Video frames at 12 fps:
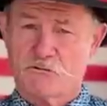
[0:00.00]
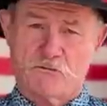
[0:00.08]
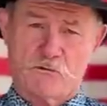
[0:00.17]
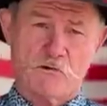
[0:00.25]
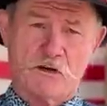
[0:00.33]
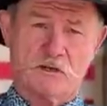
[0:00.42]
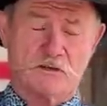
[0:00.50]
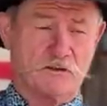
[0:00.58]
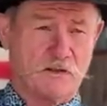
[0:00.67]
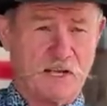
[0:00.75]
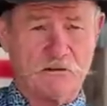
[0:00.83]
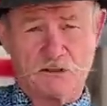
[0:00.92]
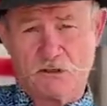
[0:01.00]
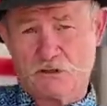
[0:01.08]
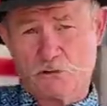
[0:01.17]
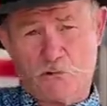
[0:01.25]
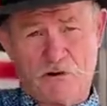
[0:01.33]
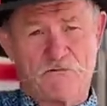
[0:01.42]
for 400,000
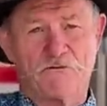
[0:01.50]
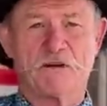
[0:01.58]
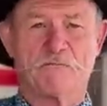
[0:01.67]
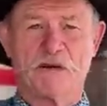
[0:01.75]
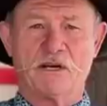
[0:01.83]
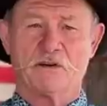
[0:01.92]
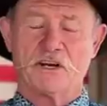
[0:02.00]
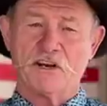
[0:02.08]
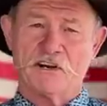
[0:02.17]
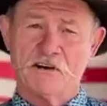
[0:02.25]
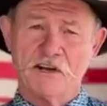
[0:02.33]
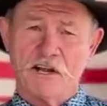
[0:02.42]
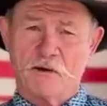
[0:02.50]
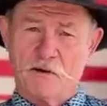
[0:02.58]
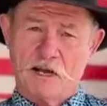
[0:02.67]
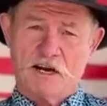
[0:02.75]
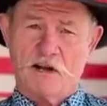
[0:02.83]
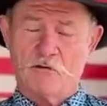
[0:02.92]
square foot building here, and
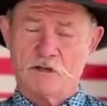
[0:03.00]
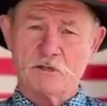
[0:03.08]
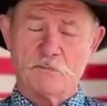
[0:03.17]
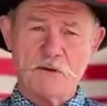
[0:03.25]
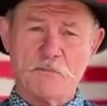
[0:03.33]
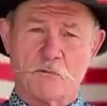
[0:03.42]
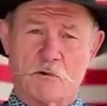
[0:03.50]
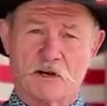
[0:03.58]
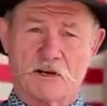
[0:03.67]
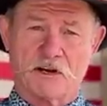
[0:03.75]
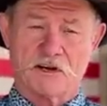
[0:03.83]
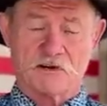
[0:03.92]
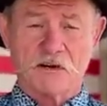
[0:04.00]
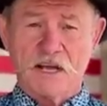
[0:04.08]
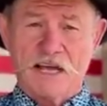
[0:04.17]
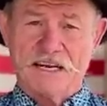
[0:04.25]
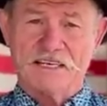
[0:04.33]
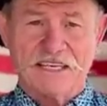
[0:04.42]
we got all these people working here.
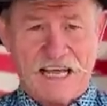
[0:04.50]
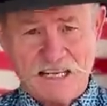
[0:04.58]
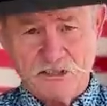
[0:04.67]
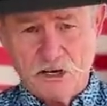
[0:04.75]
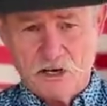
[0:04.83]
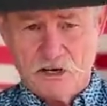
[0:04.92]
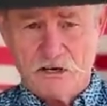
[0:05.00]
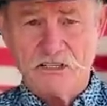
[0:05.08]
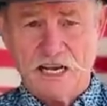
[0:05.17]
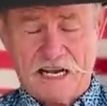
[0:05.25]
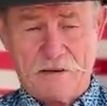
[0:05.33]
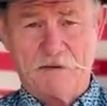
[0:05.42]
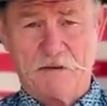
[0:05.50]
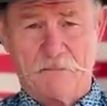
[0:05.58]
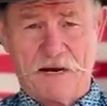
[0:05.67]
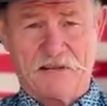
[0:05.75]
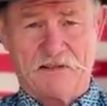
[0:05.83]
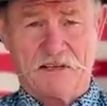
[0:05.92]
It takes a little time to
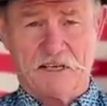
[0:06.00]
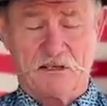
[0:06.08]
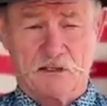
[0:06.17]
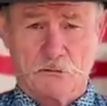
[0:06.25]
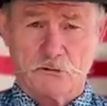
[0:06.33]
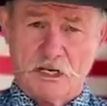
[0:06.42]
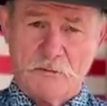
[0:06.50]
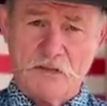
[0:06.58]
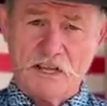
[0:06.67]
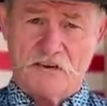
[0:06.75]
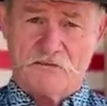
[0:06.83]
make these. So some of the